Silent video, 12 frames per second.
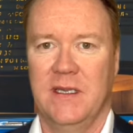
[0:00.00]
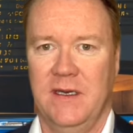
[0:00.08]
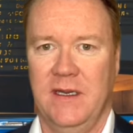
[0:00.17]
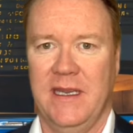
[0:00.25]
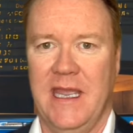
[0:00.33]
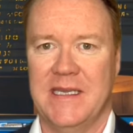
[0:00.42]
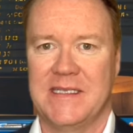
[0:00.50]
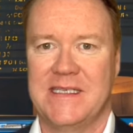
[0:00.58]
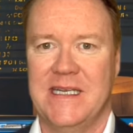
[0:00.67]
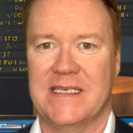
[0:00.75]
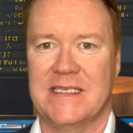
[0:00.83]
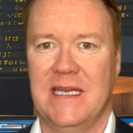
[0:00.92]
and you can get
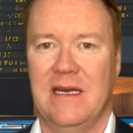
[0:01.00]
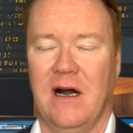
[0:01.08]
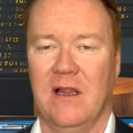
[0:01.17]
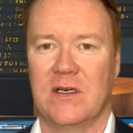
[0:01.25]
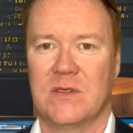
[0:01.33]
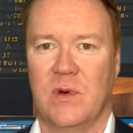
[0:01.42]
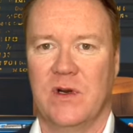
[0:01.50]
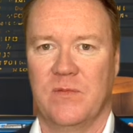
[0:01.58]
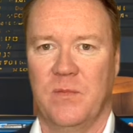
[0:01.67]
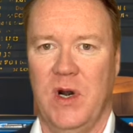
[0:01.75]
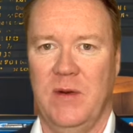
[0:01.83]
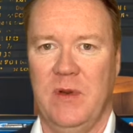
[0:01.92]
$60 worth of
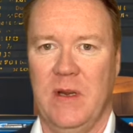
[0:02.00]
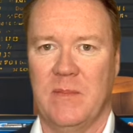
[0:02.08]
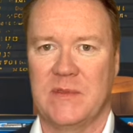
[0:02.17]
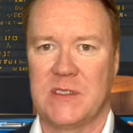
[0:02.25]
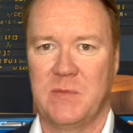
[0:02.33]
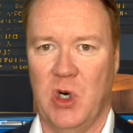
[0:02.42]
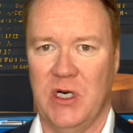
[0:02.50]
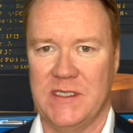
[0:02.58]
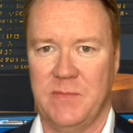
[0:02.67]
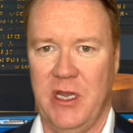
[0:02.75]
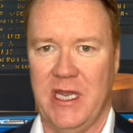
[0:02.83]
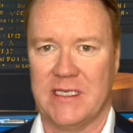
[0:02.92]
premium sports
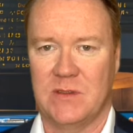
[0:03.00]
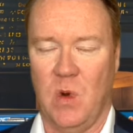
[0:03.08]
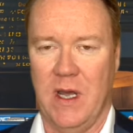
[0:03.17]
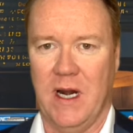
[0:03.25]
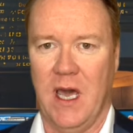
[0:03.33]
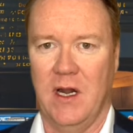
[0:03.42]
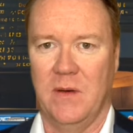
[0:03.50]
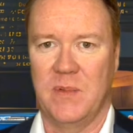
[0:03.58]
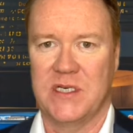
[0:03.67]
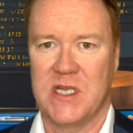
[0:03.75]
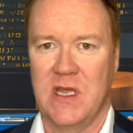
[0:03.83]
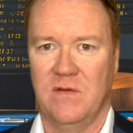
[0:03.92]
picks
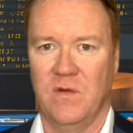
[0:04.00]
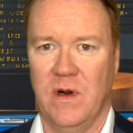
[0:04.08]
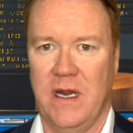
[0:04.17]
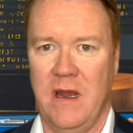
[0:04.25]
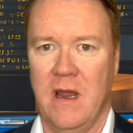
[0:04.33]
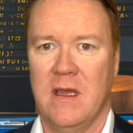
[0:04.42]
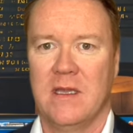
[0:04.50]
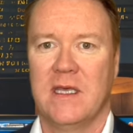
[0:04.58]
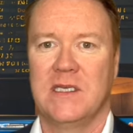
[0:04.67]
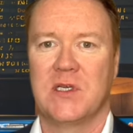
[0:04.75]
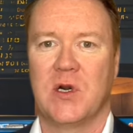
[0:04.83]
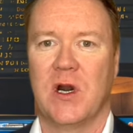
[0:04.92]
100% free.
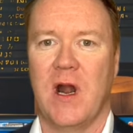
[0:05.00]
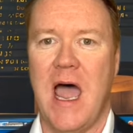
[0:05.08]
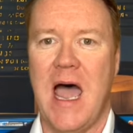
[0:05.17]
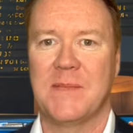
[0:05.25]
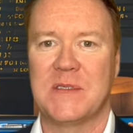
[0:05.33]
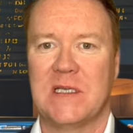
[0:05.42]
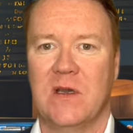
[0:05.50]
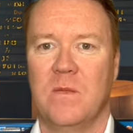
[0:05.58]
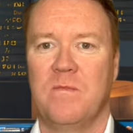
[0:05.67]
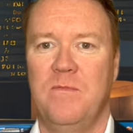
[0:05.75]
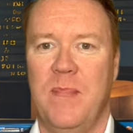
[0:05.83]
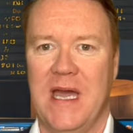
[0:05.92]
These are our absolute
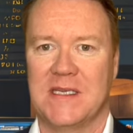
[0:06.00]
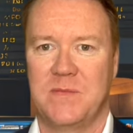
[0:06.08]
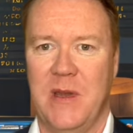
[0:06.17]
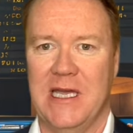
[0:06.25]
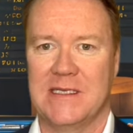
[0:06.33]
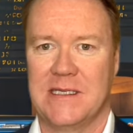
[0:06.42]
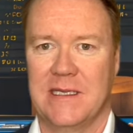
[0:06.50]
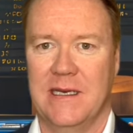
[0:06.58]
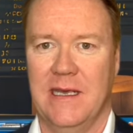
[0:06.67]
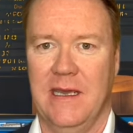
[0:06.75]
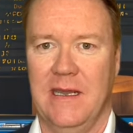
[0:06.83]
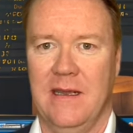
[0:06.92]
best bets of the
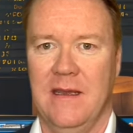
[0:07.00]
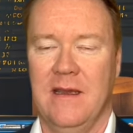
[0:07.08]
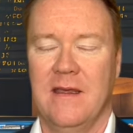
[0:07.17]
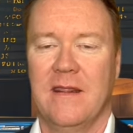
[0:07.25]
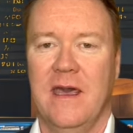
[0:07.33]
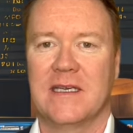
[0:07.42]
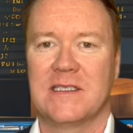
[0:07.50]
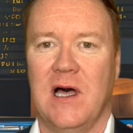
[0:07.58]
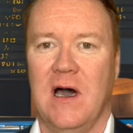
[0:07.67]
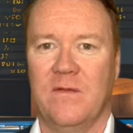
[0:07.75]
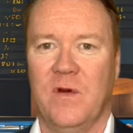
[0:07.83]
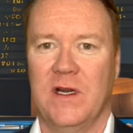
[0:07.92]
day. Thanks a
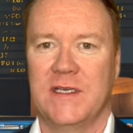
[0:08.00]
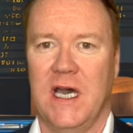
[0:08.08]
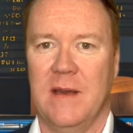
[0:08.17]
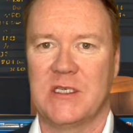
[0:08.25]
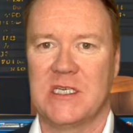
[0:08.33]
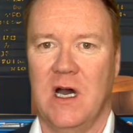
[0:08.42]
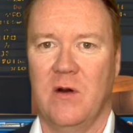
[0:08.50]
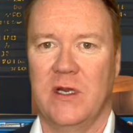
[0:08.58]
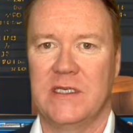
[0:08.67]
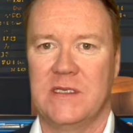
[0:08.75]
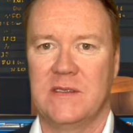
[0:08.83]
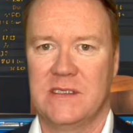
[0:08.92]
lot for your time, as
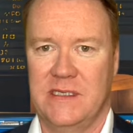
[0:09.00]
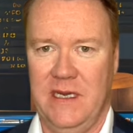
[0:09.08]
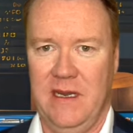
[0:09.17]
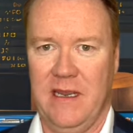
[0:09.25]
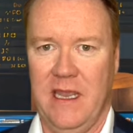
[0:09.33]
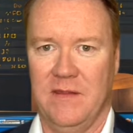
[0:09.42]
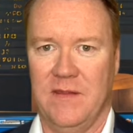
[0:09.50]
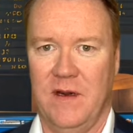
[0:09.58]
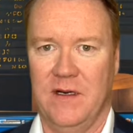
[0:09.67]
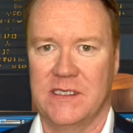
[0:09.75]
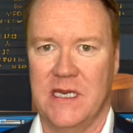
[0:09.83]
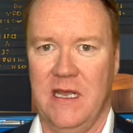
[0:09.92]
always. See you again
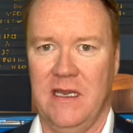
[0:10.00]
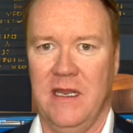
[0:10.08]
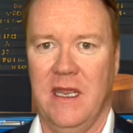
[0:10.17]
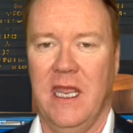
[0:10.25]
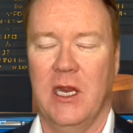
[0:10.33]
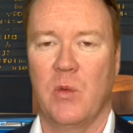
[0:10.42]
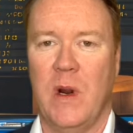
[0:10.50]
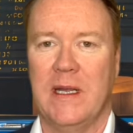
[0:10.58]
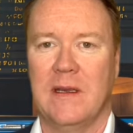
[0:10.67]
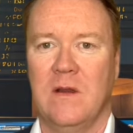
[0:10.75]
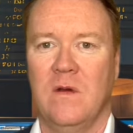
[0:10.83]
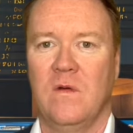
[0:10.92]
Thursday in
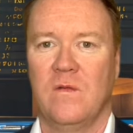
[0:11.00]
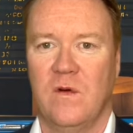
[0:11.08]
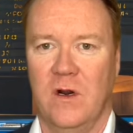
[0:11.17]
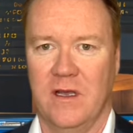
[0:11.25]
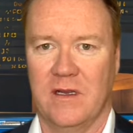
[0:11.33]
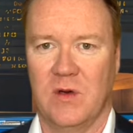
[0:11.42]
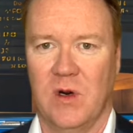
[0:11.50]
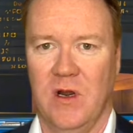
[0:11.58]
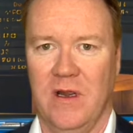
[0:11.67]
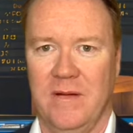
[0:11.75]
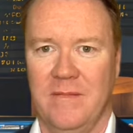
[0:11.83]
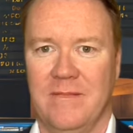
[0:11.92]
winning. Vernon
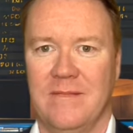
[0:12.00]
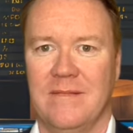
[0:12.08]
Croy.